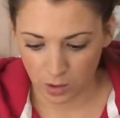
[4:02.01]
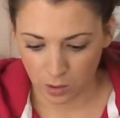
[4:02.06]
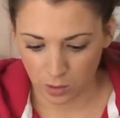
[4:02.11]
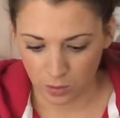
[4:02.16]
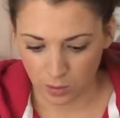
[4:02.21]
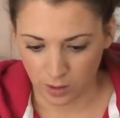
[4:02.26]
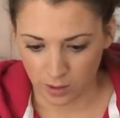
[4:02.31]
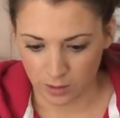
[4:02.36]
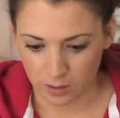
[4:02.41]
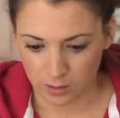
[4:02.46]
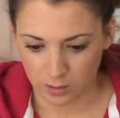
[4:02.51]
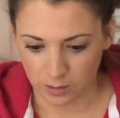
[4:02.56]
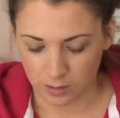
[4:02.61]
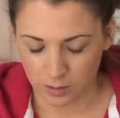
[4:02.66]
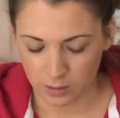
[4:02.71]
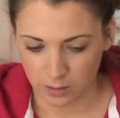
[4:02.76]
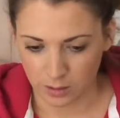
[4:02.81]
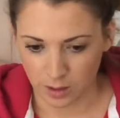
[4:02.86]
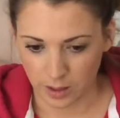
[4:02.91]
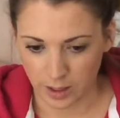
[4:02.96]
Who else?
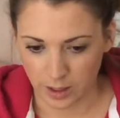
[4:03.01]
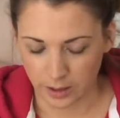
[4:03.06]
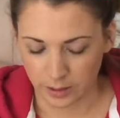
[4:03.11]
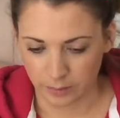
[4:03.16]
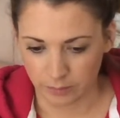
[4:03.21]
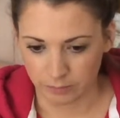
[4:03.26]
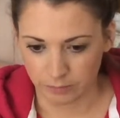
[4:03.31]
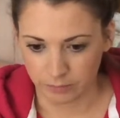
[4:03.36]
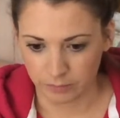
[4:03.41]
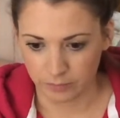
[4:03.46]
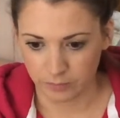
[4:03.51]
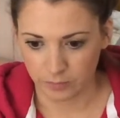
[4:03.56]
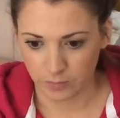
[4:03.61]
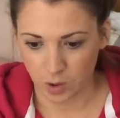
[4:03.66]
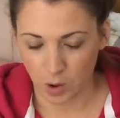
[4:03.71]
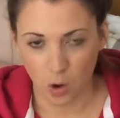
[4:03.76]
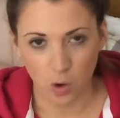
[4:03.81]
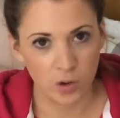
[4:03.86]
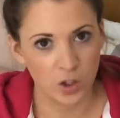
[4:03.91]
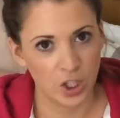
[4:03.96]

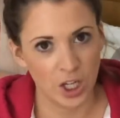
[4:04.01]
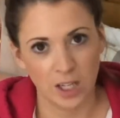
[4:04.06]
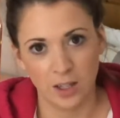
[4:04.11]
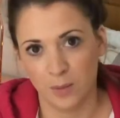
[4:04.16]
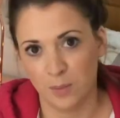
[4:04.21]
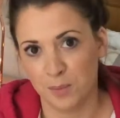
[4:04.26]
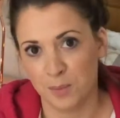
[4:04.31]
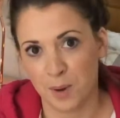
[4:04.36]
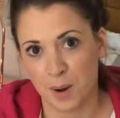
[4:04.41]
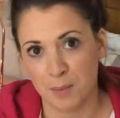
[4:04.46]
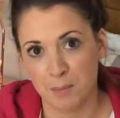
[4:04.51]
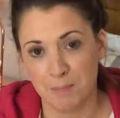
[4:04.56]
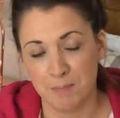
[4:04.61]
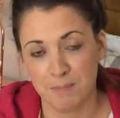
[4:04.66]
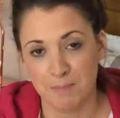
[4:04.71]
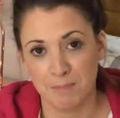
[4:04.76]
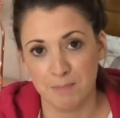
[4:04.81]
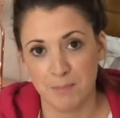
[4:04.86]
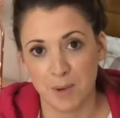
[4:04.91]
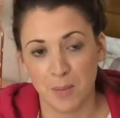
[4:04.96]
All the channel
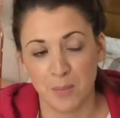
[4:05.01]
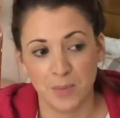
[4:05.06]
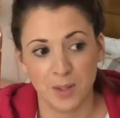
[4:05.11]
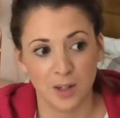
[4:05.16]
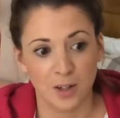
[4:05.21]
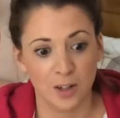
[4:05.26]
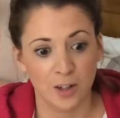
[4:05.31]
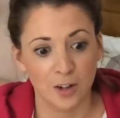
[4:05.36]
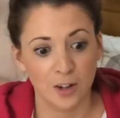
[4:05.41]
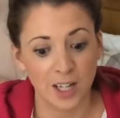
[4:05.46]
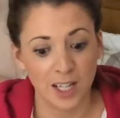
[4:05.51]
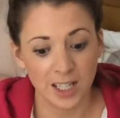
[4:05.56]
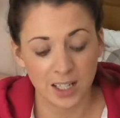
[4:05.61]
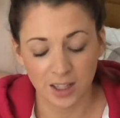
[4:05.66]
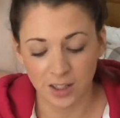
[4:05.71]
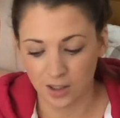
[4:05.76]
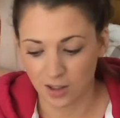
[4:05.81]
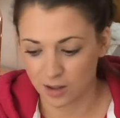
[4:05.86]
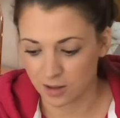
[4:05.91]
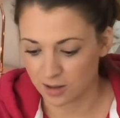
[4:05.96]
mums are
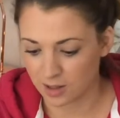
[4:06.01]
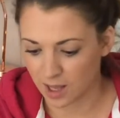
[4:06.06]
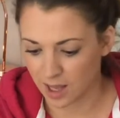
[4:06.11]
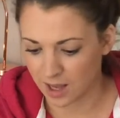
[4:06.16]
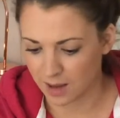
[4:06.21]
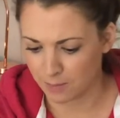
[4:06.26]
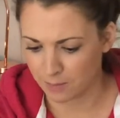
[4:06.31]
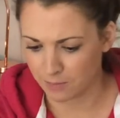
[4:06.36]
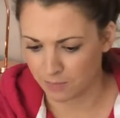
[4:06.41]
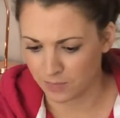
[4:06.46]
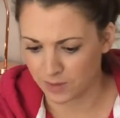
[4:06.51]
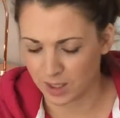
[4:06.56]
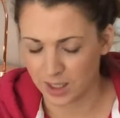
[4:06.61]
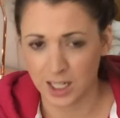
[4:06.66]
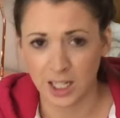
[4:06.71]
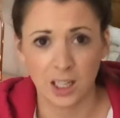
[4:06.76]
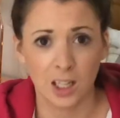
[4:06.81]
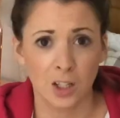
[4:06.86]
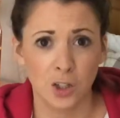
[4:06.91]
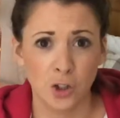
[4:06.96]
great. There's
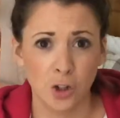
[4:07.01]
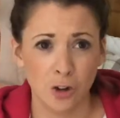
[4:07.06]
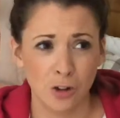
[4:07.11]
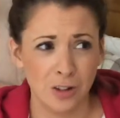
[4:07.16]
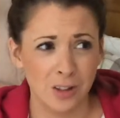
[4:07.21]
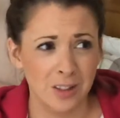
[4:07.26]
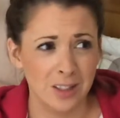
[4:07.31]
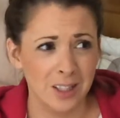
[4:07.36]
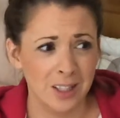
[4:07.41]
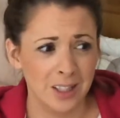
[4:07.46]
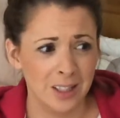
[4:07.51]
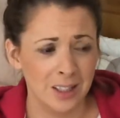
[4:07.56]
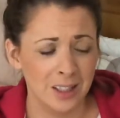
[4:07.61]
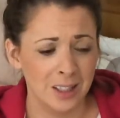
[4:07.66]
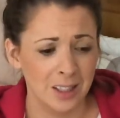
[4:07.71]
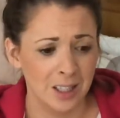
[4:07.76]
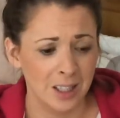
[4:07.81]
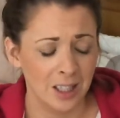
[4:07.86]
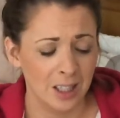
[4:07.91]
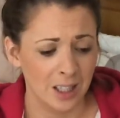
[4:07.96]
Nicola
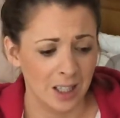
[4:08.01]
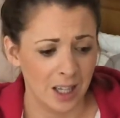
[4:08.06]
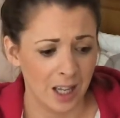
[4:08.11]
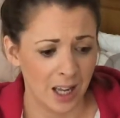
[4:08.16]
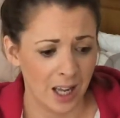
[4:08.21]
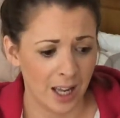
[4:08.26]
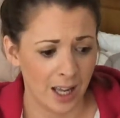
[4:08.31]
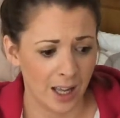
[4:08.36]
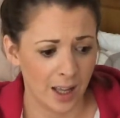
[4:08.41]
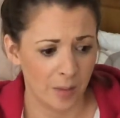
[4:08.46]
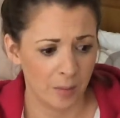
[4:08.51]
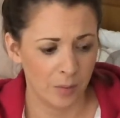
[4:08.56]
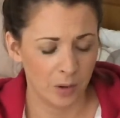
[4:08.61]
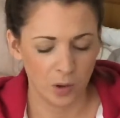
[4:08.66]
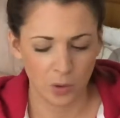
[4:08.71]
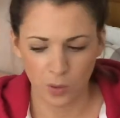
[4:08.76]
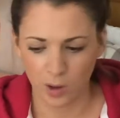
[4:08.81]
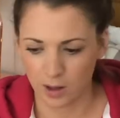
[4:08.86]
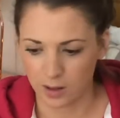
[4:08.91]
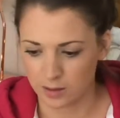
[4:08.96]
Johnston.
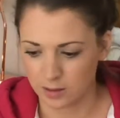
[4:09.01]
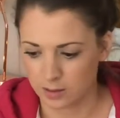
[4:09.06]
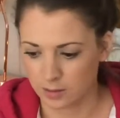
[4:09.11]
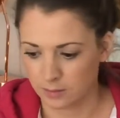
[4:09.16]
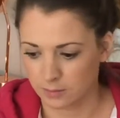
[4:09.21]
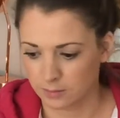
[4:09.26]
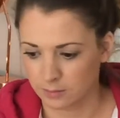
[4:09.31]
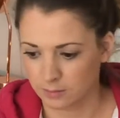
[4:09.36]
Who else?